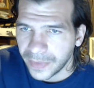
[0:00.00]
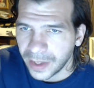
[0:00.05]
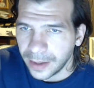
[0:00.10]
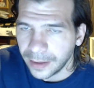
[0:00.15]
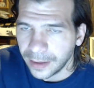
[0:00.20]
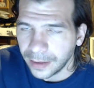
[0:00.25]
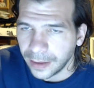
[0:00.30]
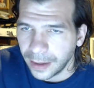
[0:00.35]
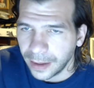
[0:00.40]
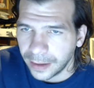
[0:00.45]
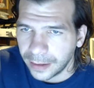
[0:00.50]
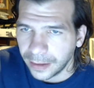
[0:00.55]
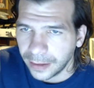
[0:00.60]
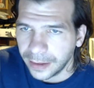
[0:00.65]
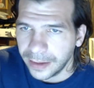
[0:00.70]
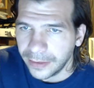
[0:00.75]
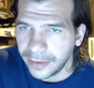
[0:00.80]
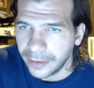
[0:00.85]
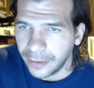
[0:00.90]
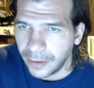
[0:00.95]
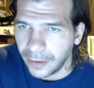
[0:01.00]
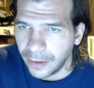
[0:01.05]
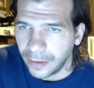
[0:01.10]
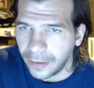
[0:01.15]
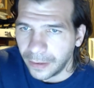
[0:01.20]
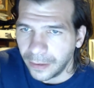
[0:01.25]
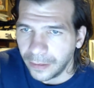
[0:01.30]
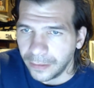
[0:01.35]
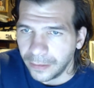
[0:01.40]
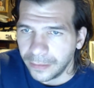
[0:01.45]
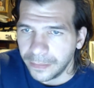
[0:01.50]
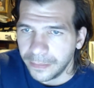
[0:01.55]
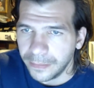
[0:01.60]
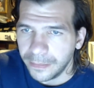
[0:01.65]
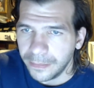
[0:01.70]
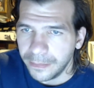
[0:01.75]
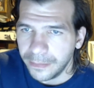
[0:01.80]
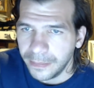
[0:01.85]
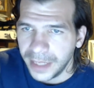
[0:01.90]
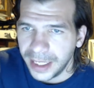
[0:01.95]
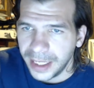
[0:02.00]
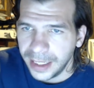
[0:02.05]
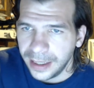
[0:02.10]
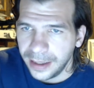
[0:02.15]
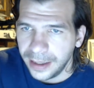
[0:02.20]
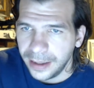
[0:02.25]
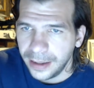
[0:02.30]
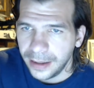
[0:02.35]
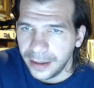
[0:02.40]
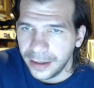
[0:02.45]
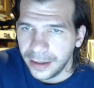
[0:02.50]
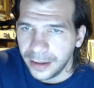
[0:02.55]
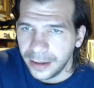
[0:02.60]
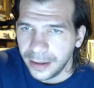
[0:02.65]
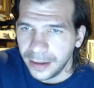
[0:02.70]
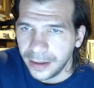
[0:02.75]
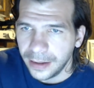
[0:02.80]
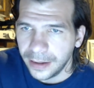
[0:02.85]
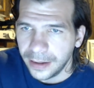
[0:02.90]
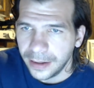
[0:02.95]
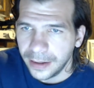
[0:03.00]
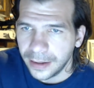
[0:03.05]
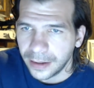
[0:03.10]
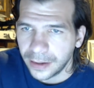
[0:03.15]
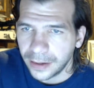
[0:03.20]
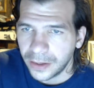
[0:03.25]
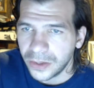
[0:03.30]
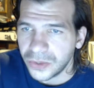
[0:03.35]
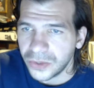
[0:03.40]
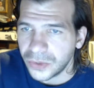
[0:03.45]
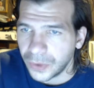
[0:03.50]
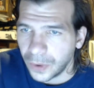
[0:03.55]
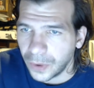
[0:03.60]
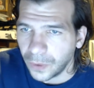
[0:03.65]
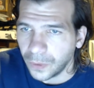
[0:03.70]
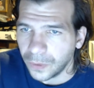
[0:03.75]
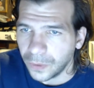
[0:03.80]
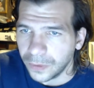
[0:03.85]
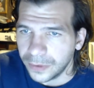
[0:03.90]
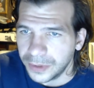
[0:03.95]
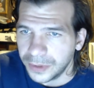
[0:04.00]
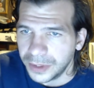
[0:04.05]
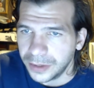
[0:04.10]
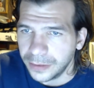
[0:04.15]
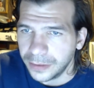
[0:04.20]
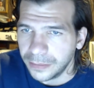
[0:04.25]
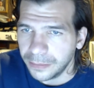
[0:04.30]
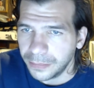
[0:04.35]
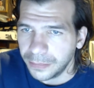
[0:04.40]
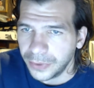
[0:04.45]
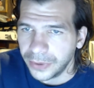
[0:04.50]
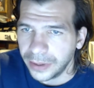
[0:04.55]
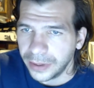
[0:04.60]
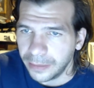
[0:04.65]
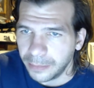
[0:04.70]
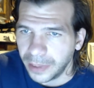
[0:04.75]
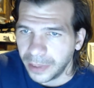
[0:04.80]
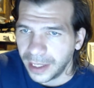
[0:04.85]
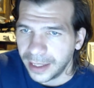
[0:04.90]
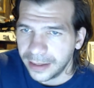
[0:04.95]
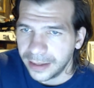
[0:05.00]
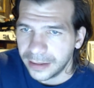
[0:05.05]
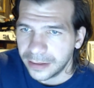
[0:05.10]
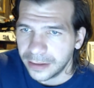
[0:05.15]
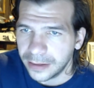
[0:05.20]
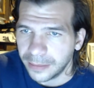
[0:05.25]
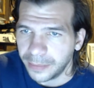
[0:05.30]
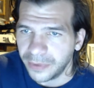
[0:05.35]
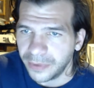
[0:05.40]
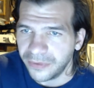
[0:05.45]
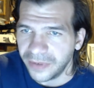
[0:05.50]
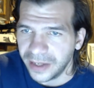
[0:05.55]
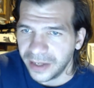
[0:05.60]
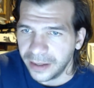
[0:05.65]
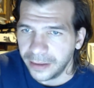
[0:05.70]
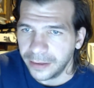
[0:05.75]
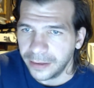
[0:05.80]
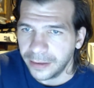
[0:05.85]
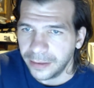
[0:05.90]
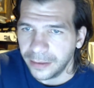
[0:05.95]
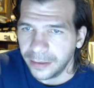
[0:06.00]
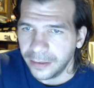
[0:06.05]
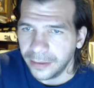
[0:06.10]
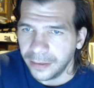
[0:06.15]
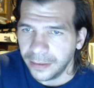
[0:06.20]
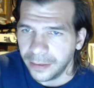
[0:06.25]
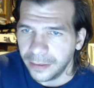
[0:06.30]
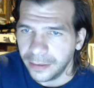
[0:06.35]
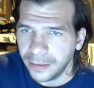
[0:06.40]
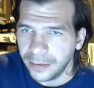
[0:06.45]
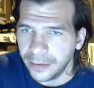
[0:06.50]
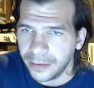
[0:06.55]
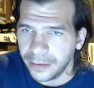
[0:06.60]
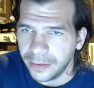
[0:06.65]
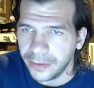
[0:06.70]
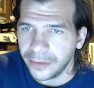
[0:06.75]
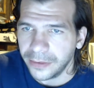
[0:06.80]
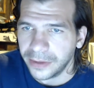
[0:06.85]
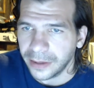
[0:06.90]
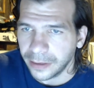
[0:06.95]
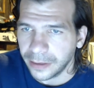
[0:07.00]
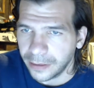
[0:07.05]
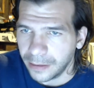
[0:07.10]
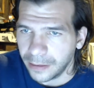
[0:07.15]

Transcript: Luckily, there are many controls put in place to prevent nuclear